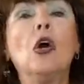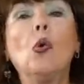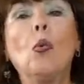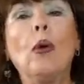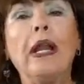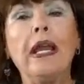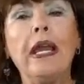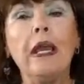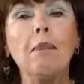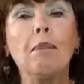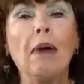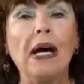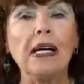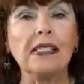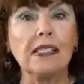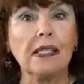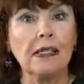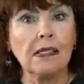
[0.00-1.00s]
When he
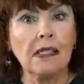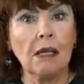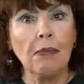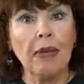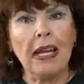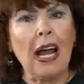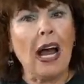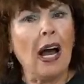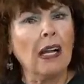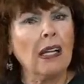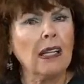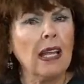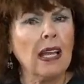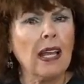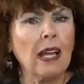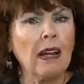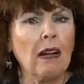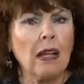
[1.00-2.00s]
buses them in, how did
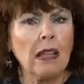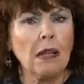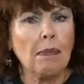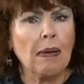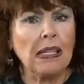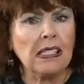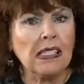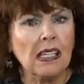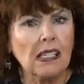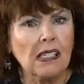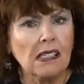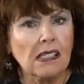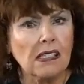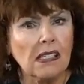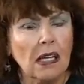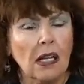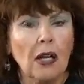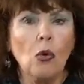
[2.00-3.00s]
they get on the
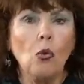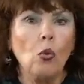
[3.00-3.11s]
buses?